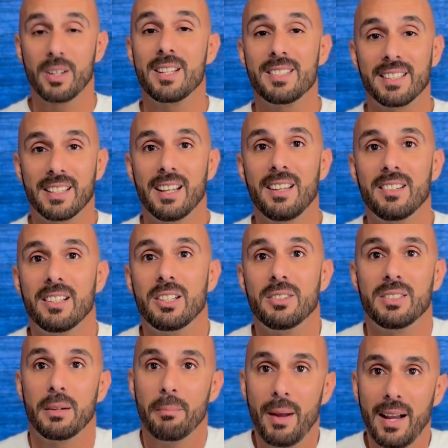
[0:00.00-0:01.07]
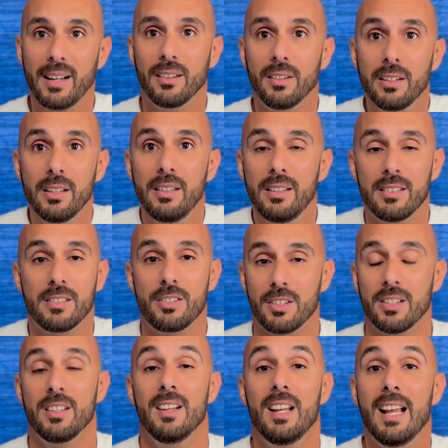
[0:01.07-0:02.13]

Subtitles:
it together, and he was like, man, look at this shit.